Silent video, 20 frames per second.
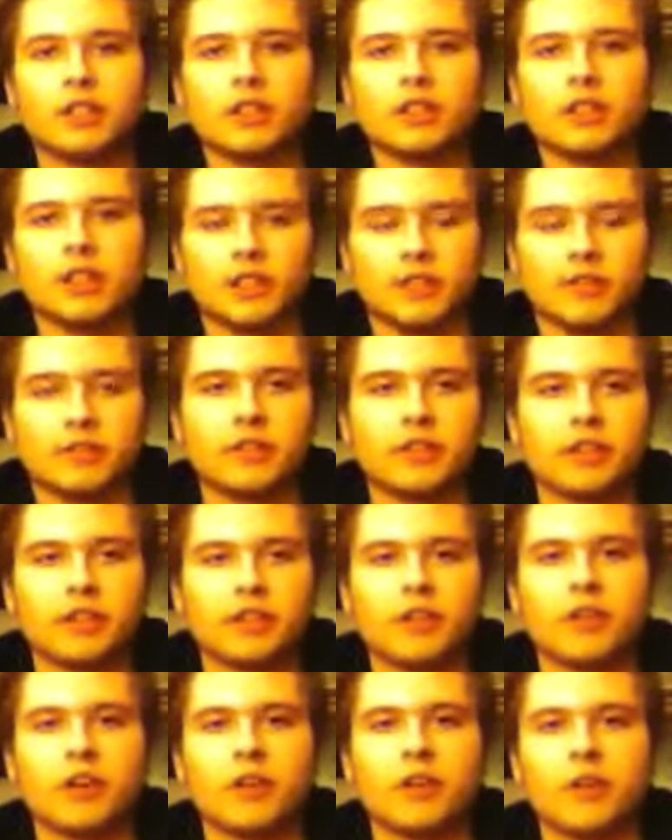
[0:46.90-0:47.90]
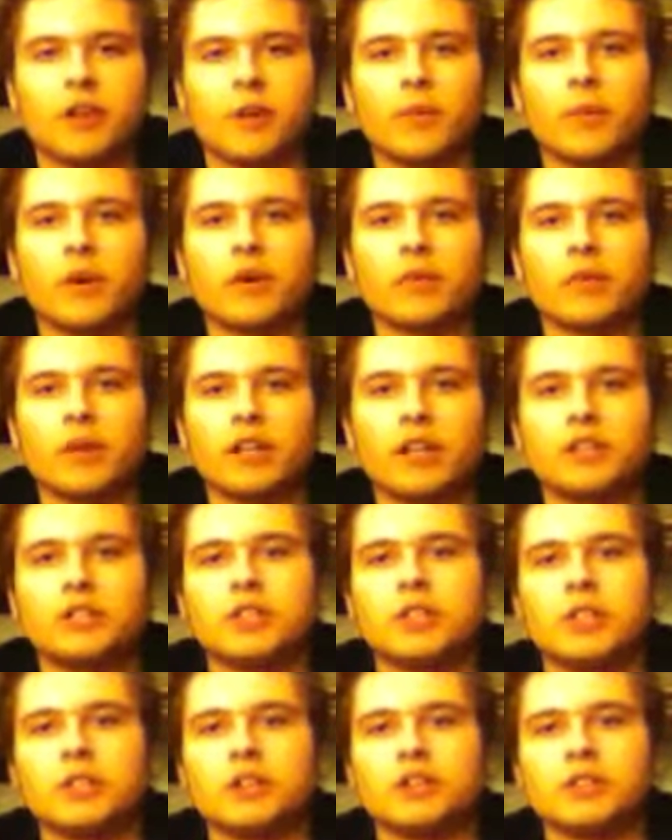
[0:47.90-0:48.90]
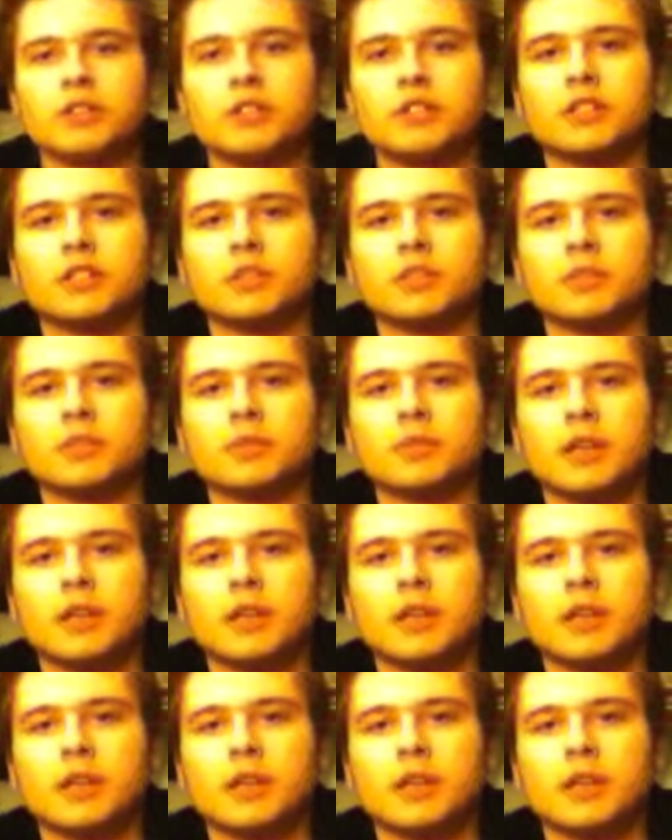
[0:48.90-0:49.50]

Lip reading: Like figuring out like what ratios and